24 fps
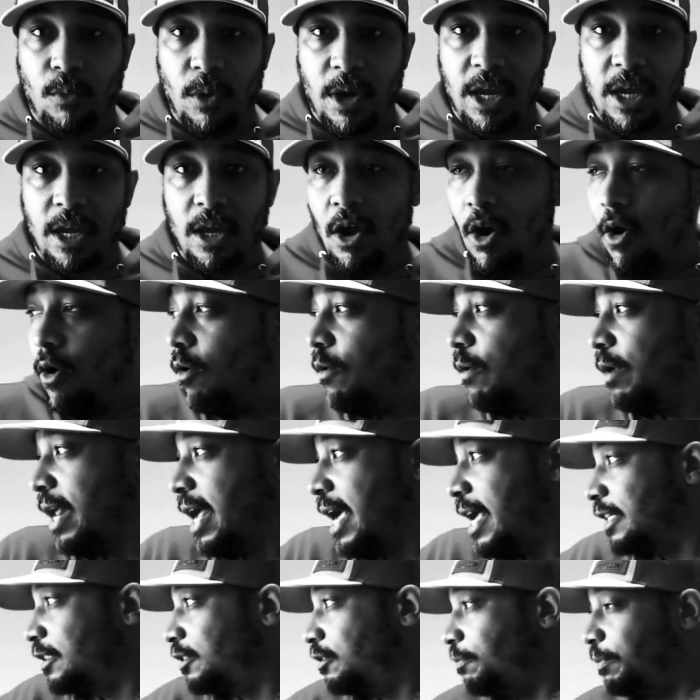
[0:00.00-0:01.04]
way, or it
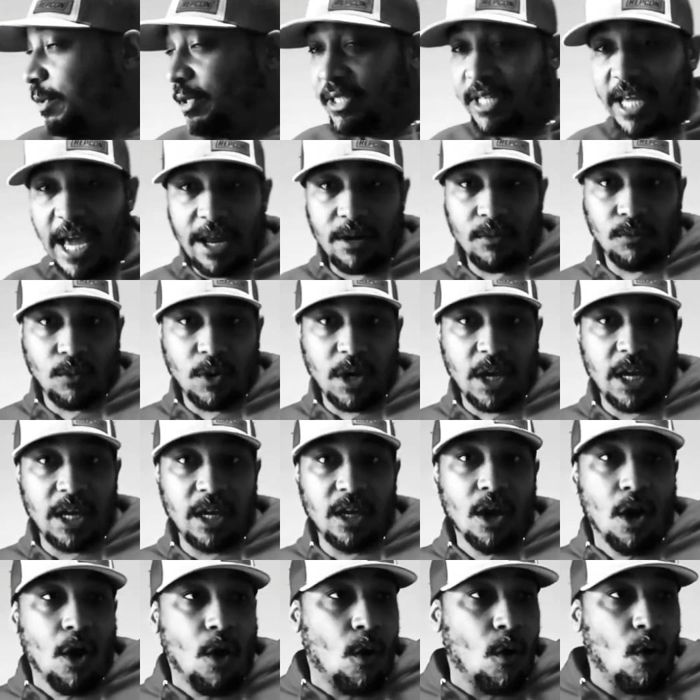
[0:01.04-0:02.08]
has to be that
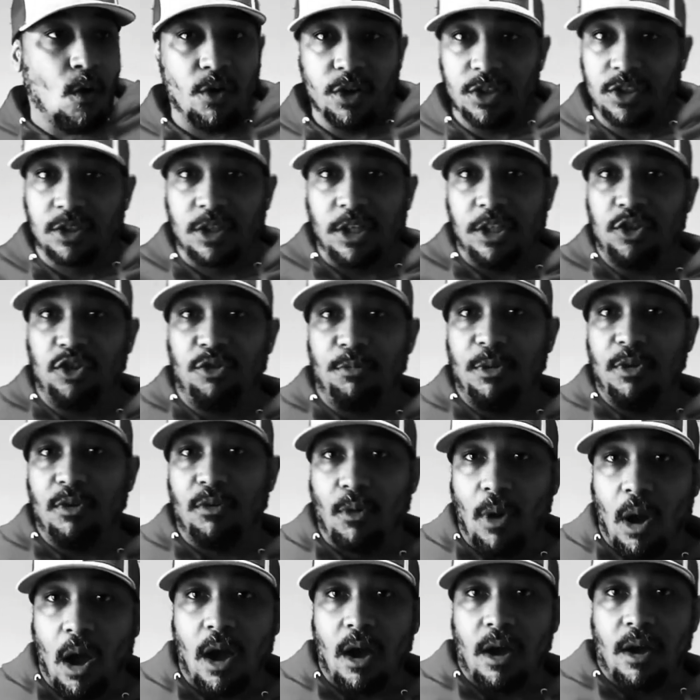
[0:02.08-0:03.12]
way, or it's going to be
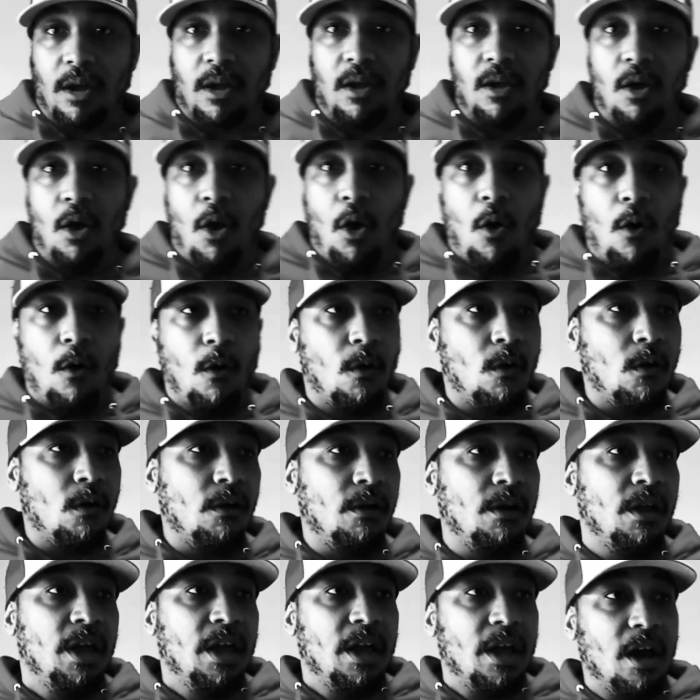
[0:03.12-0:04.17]
wrong.
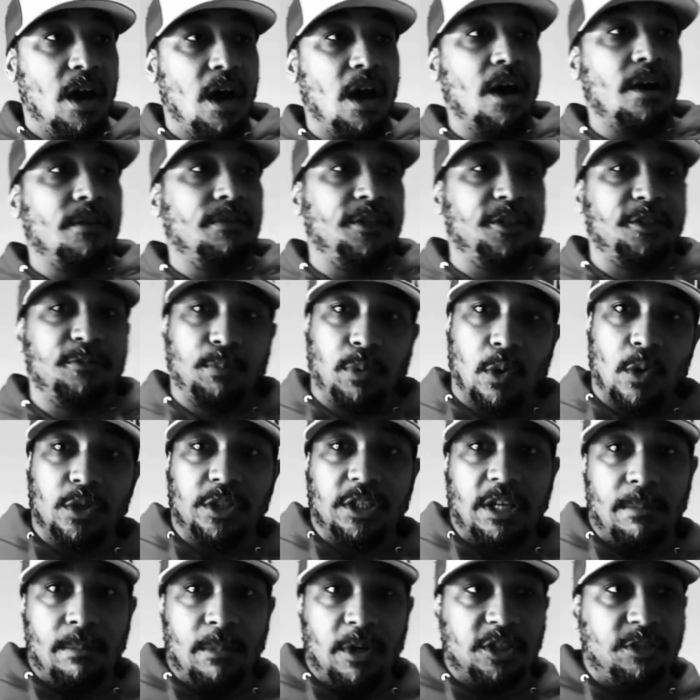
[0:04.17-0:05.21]
Or uh, this
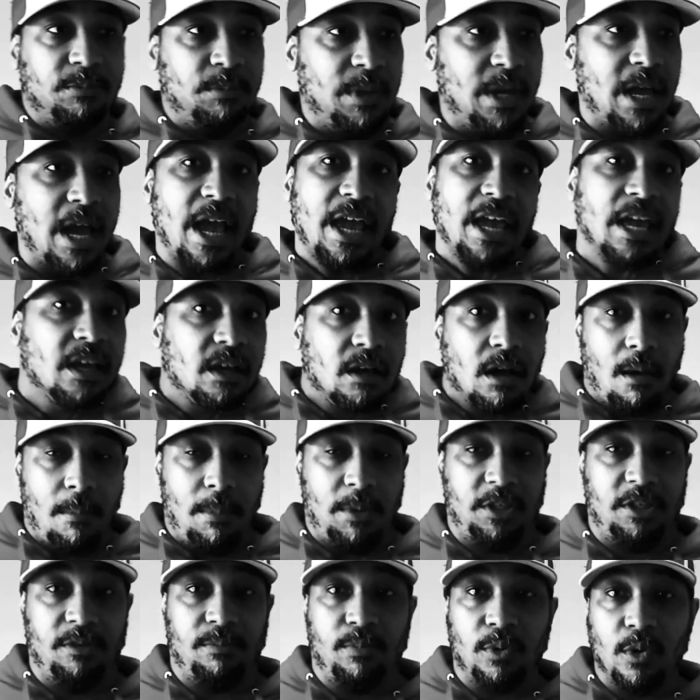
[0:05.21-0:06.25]
person must be an
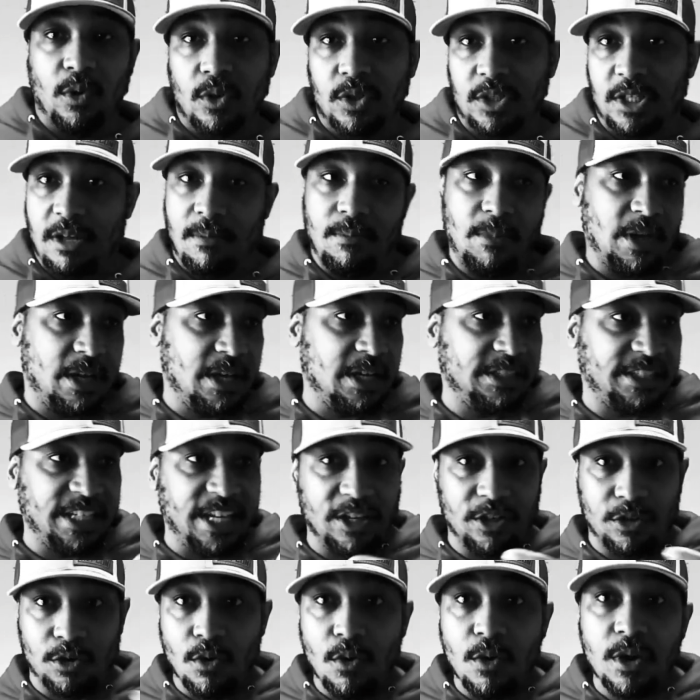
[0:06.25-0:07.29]
incompetent person because
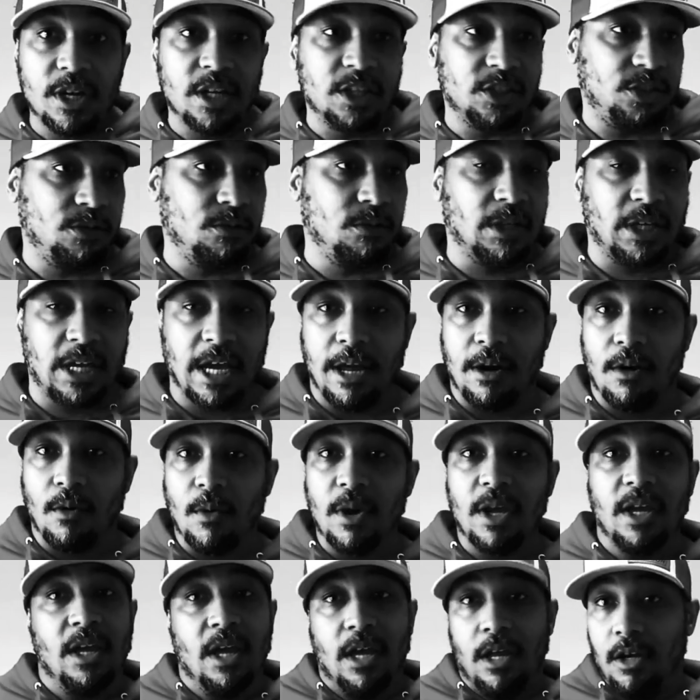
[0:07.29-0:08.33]
they do it a certain kind of
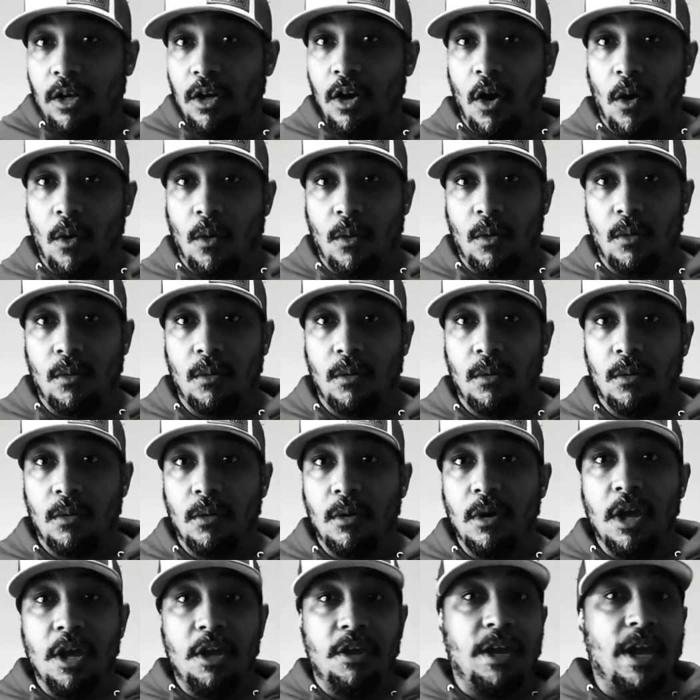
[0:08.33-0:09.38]
way. No.
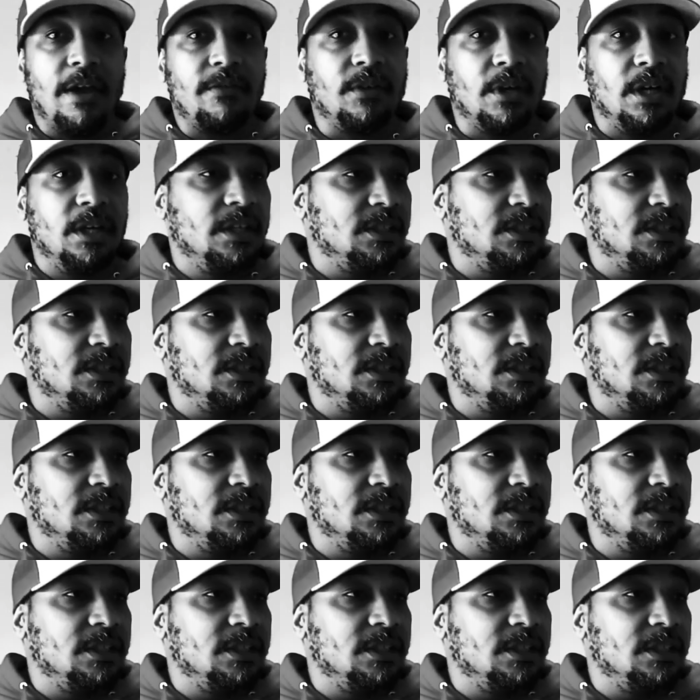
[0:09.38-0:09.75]
You have to